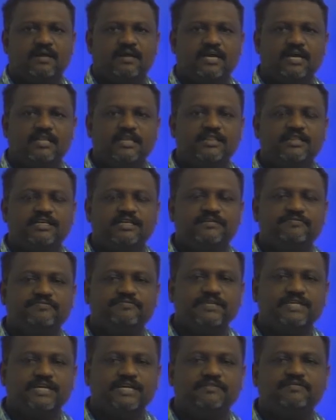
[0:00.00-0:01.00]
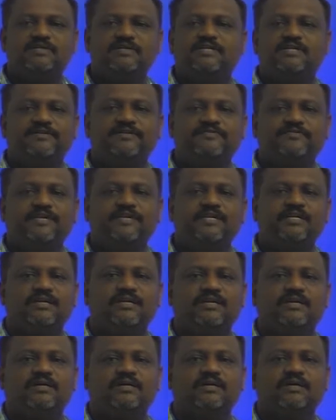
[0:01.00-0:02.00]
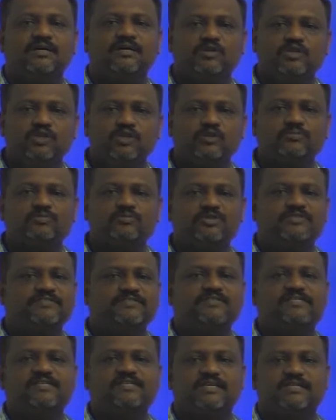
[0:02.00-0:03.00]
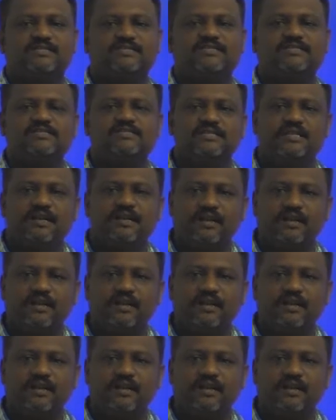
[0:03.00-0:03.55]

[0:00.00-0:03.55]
In that, we covered different groups of instructions